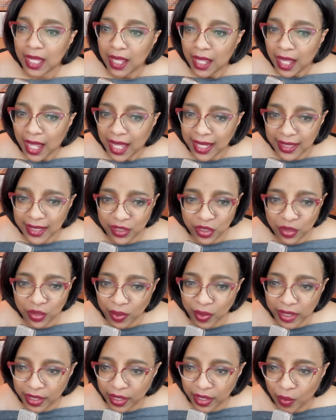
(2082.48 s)
And then you
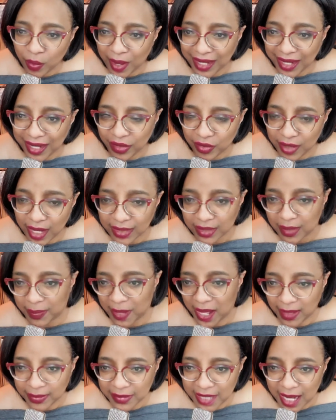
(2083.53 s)
want to know why you're not the
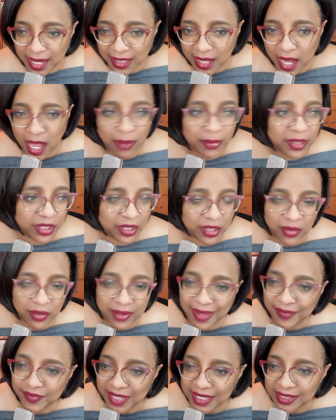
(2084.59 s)
bomb.com and you don't
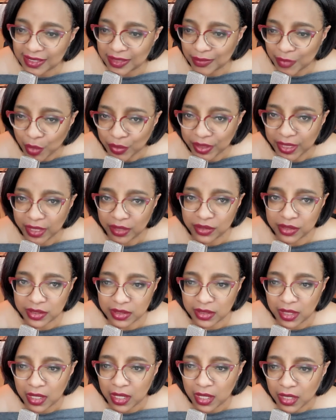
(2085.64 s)
have
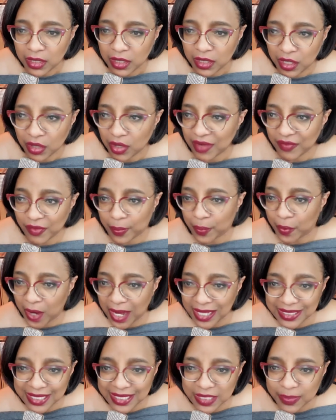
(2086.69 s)
testimonials. You don't have a
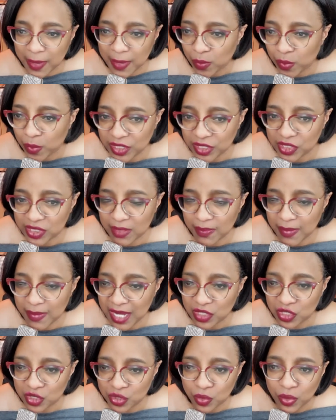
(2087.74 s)
process by which to
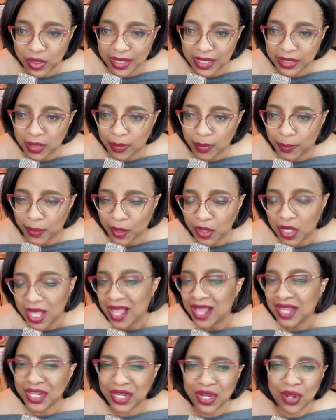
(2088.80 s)
make sure that the poll,
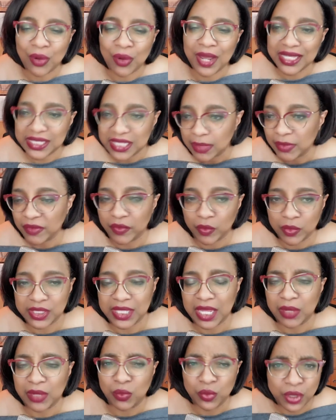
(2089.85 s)
you know, and some of you will
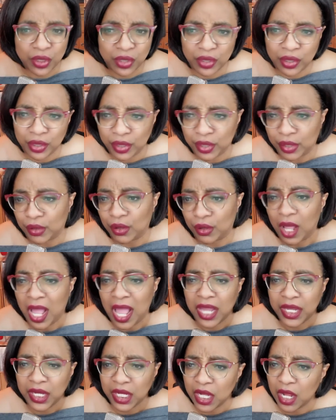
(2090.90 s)
say, well, no, no, no, no.
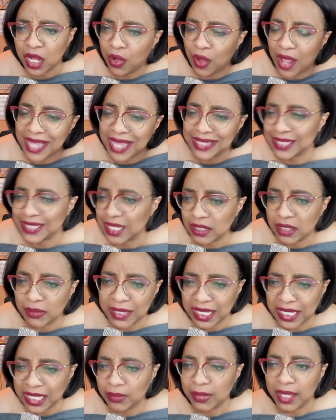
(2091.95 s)
You know, I send them an
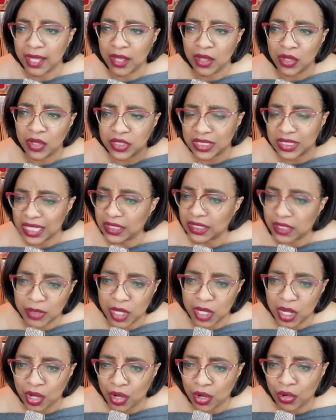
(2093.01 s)
email to let them
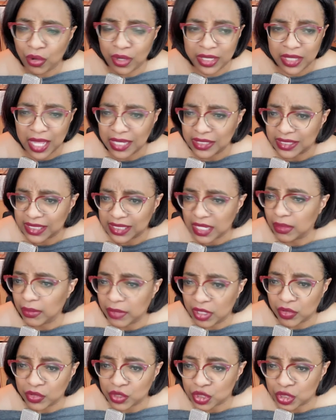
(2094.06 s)
know and I send them
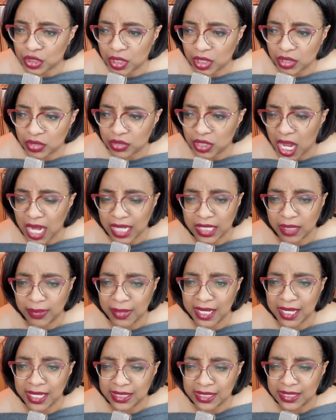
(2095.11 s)
their, their
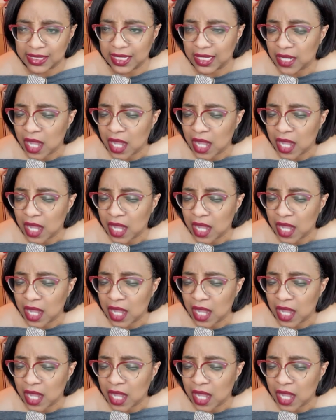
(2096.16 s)
documents and,